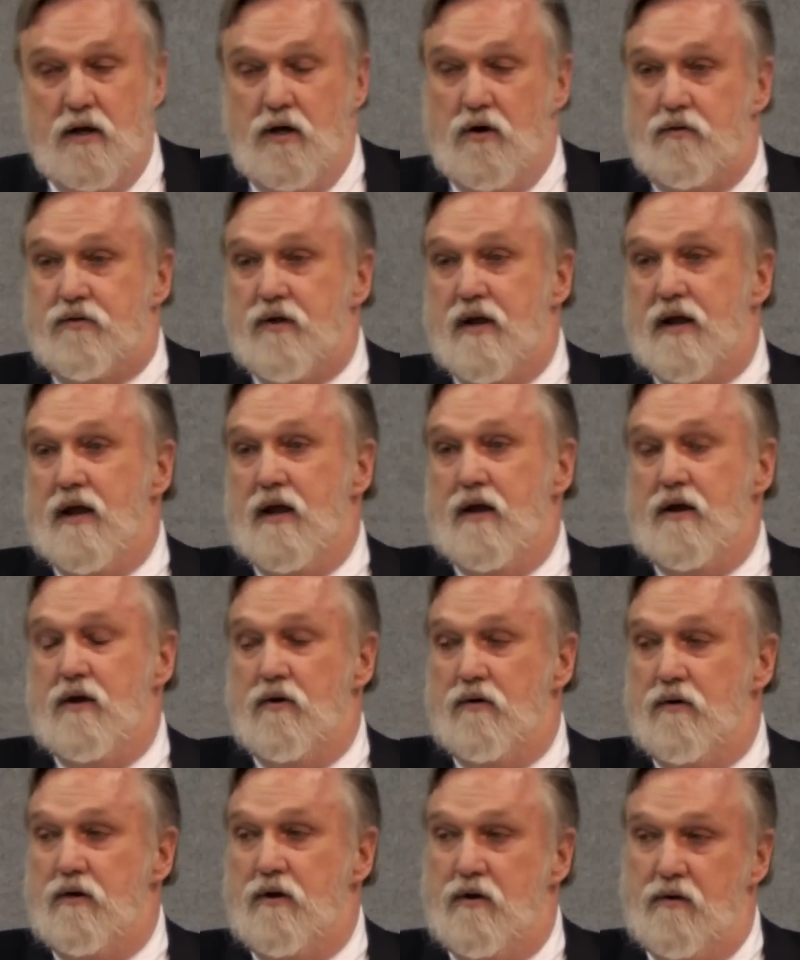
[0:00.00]
you're thinking
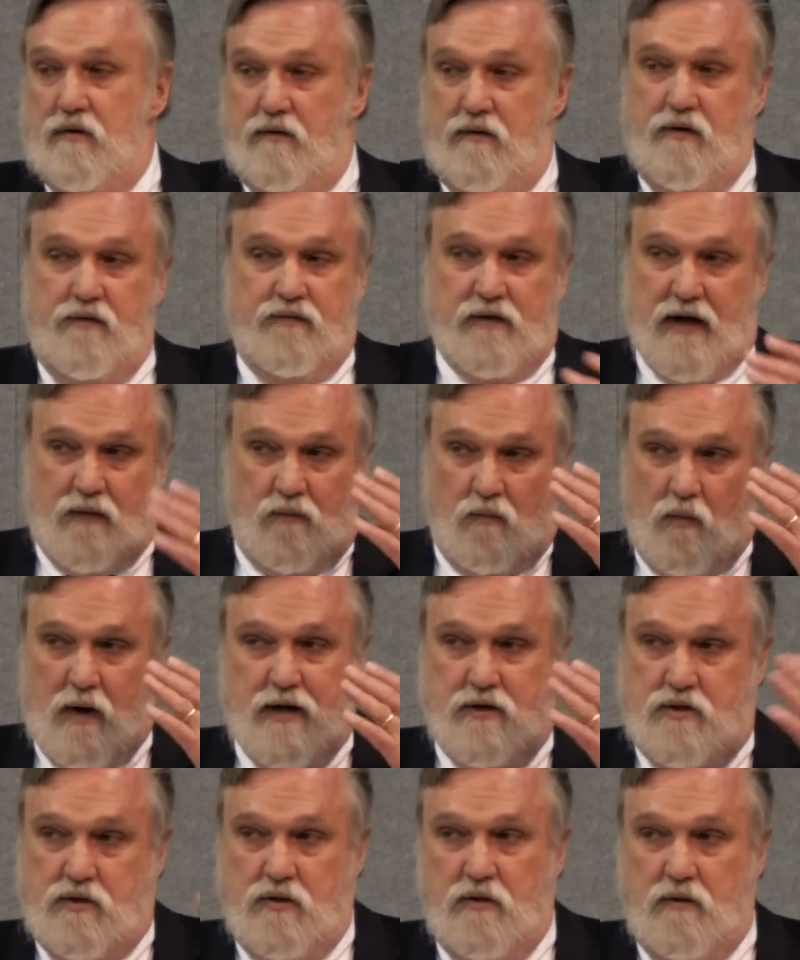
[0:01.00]
you're, you've got
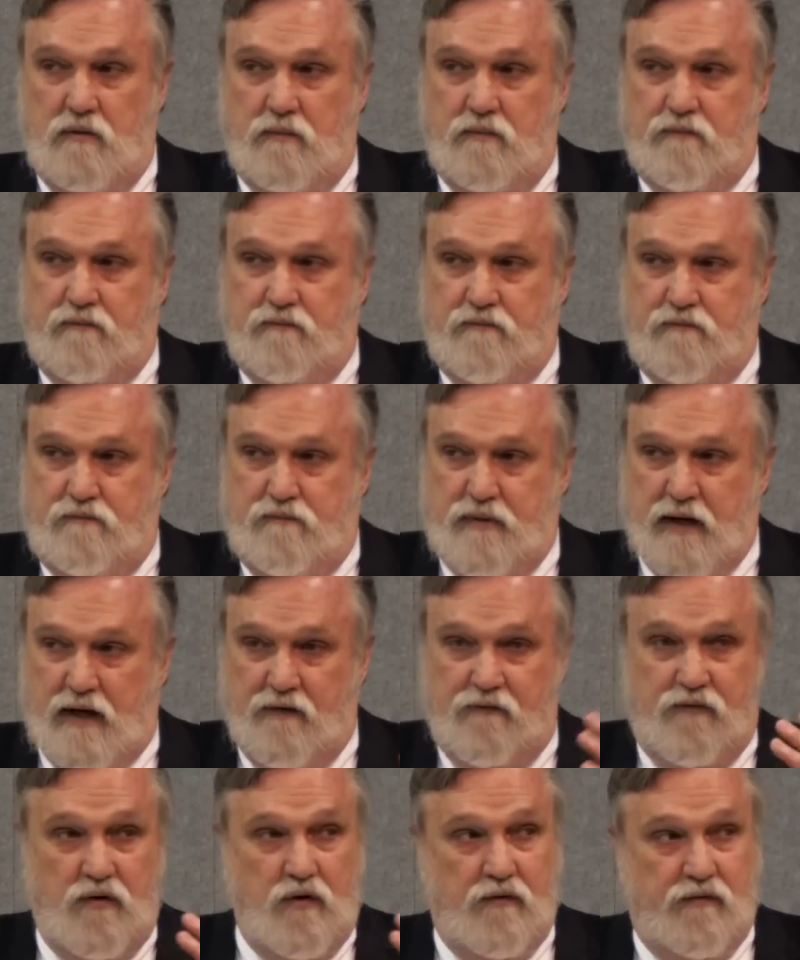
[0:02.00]
way too
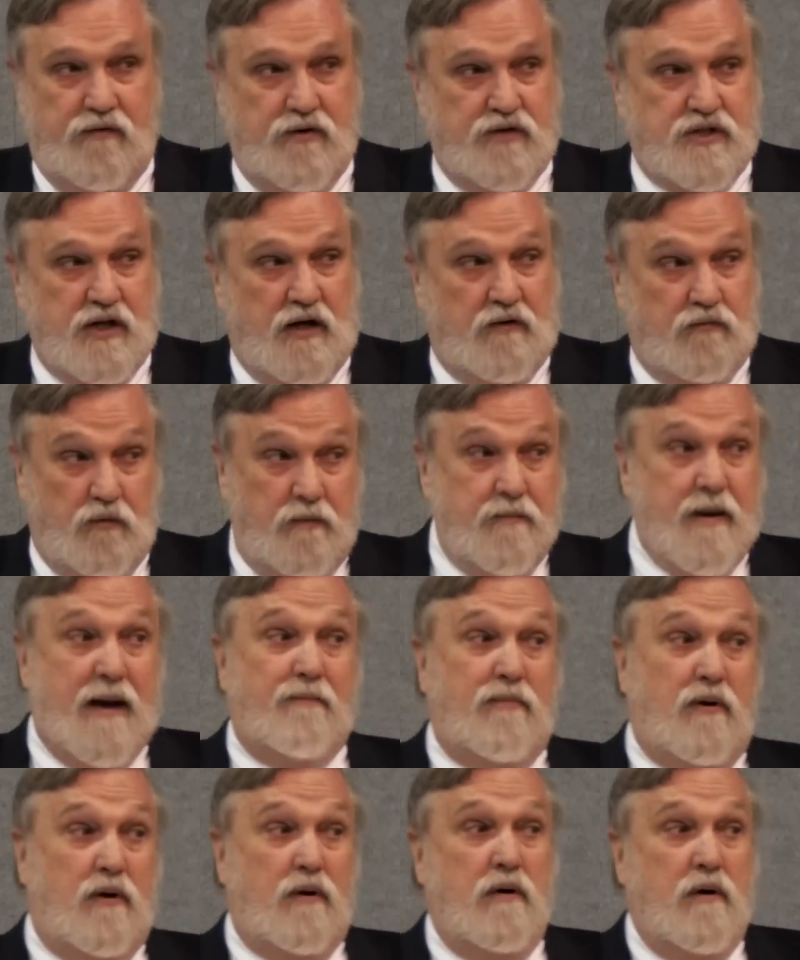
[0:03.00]
big a view of yourself.
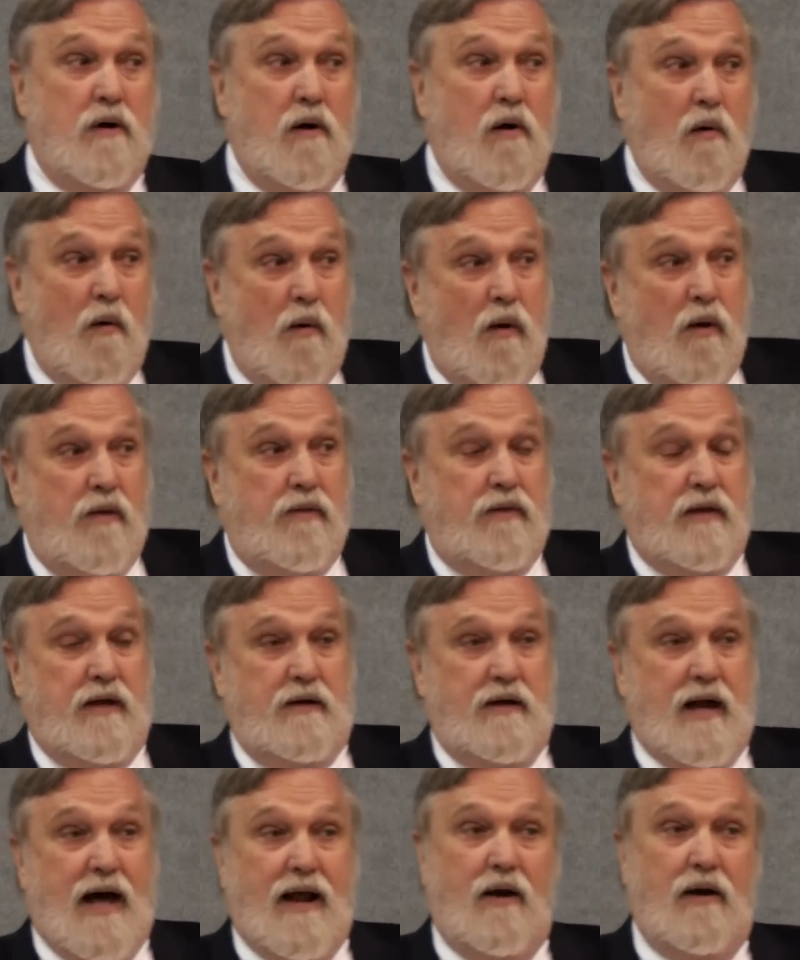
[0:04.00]
Remember,
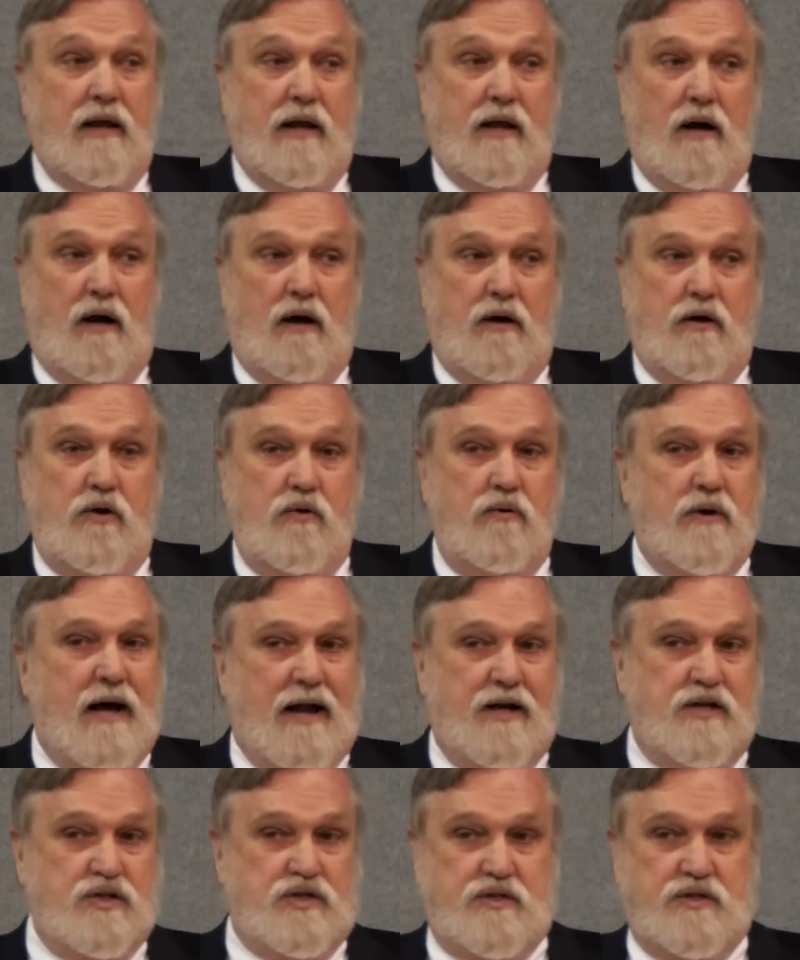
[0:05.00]
that not only are you
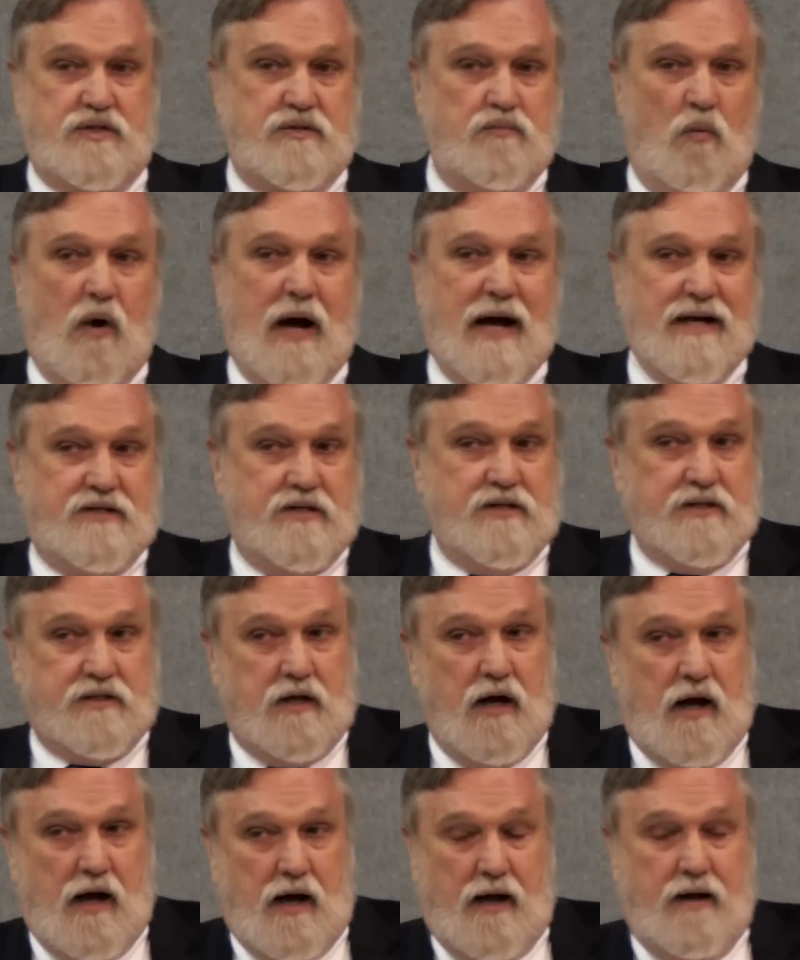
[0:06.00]
not as wise as
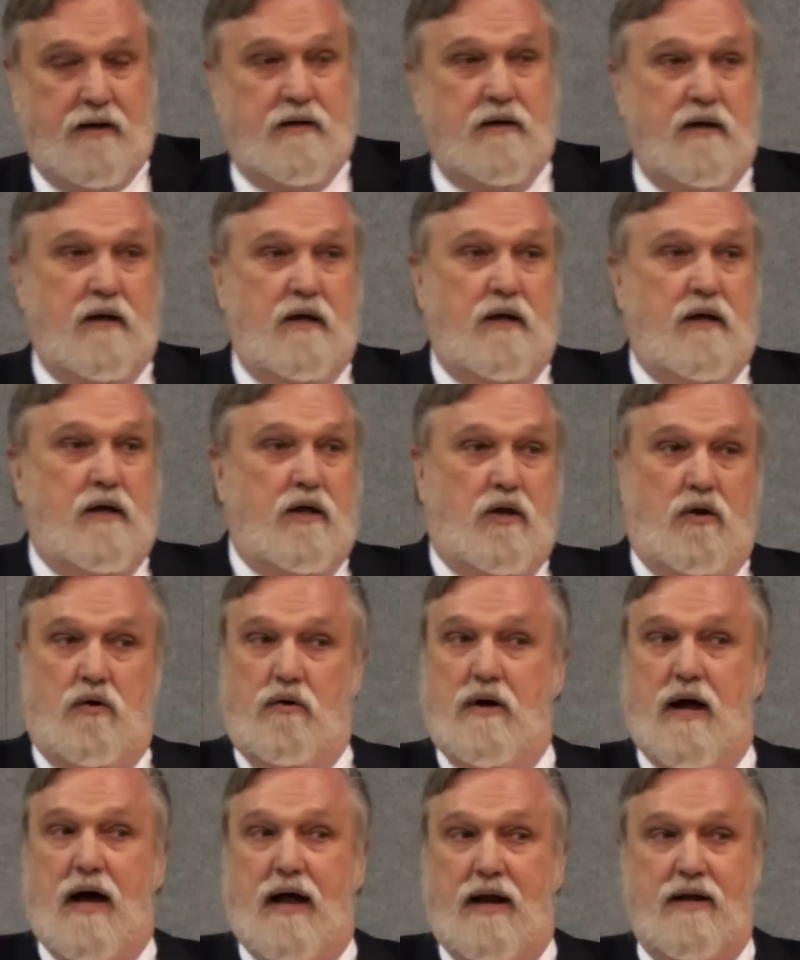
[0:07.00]
God,
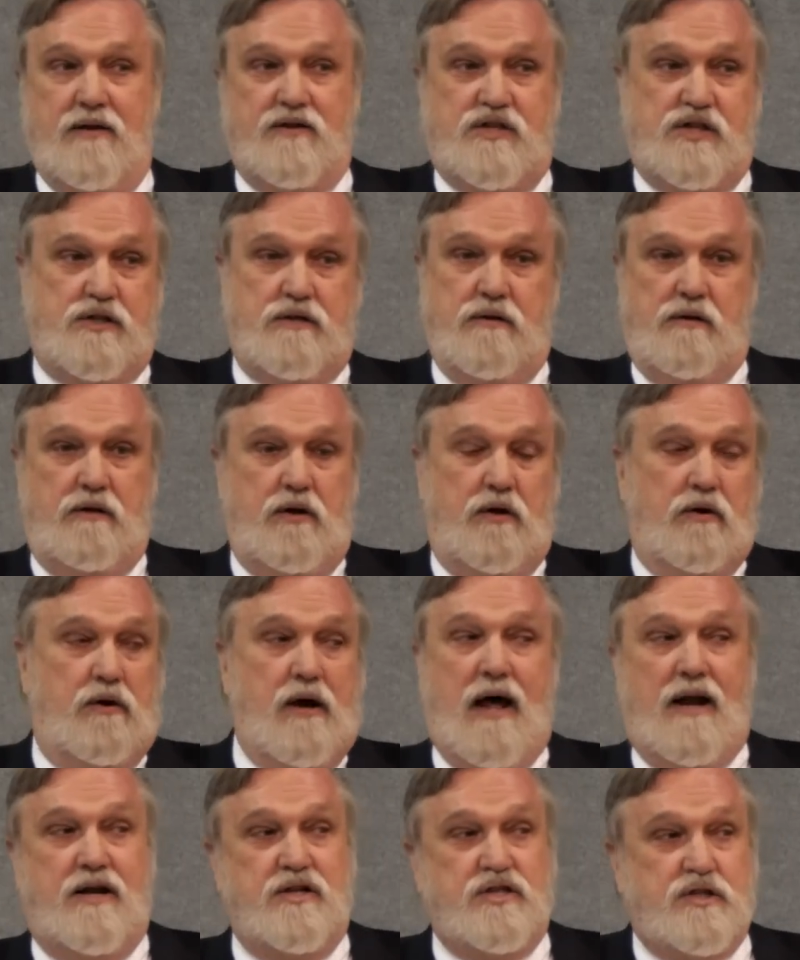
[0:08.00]
you're not as, you're
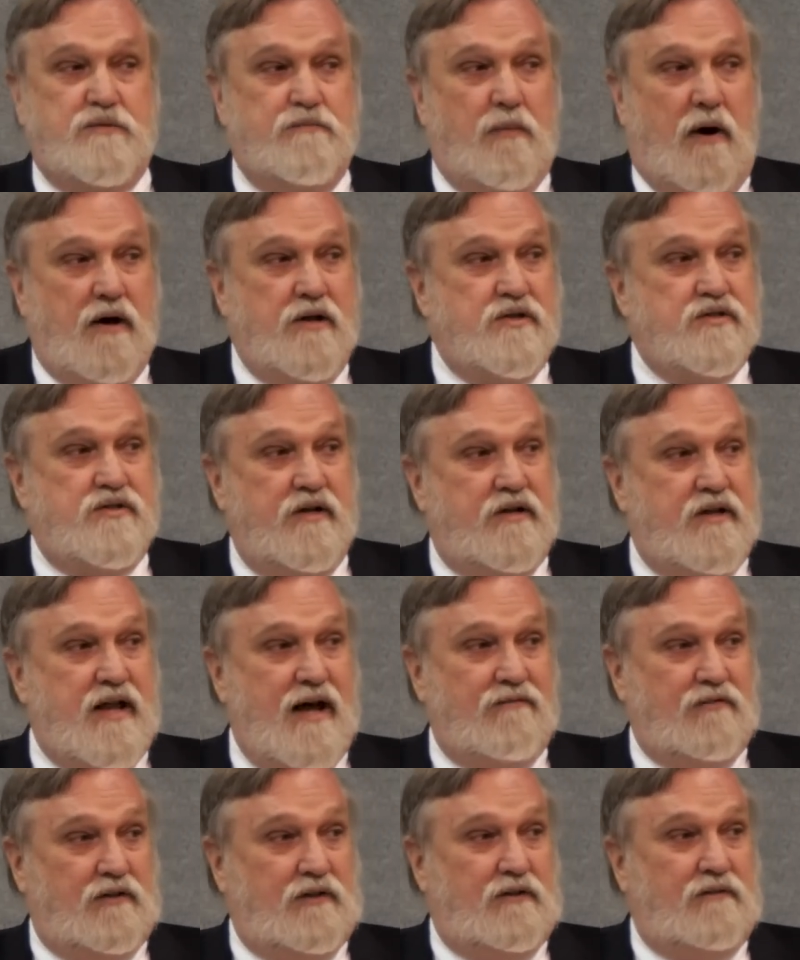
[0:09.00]
not as smart as the
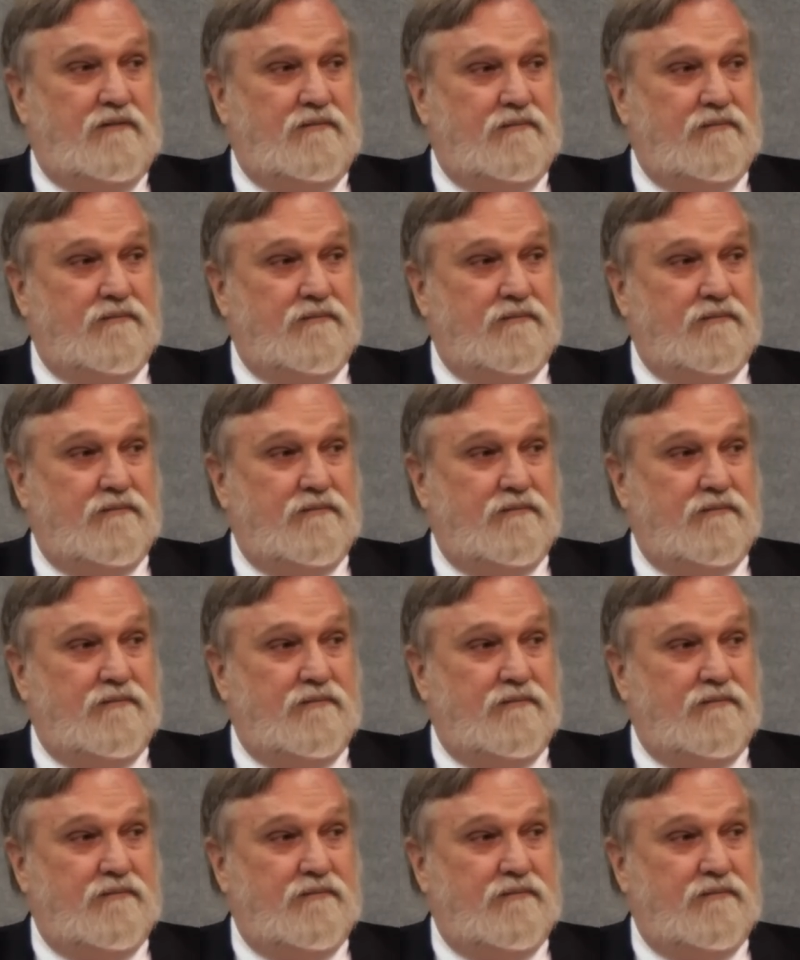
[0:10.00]
devil.